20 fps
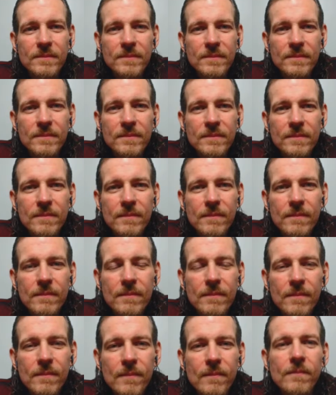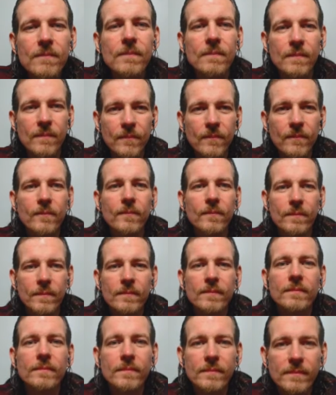
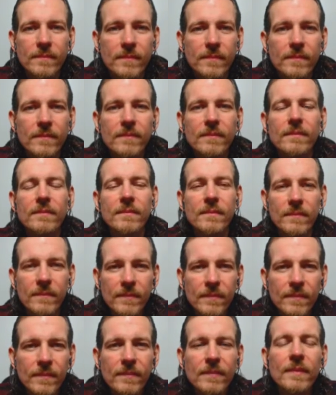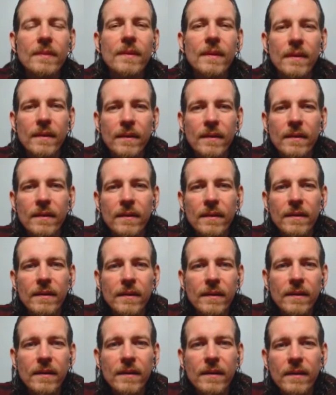
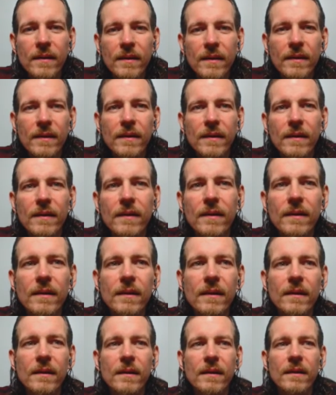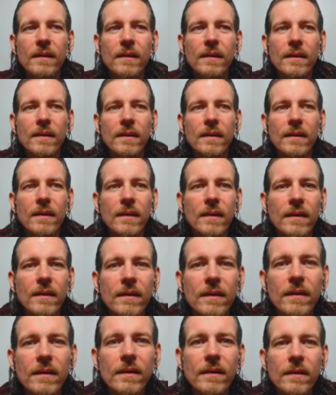
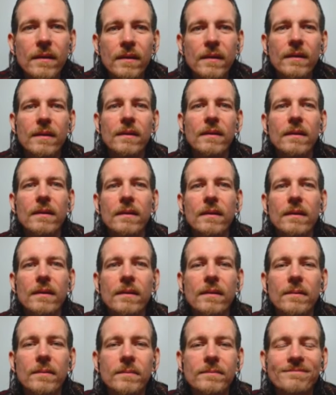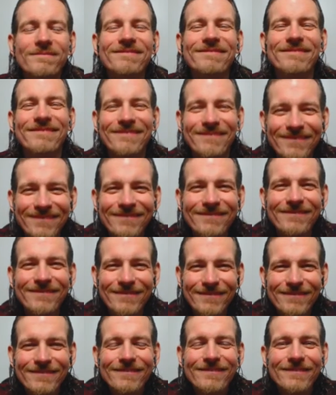(silent)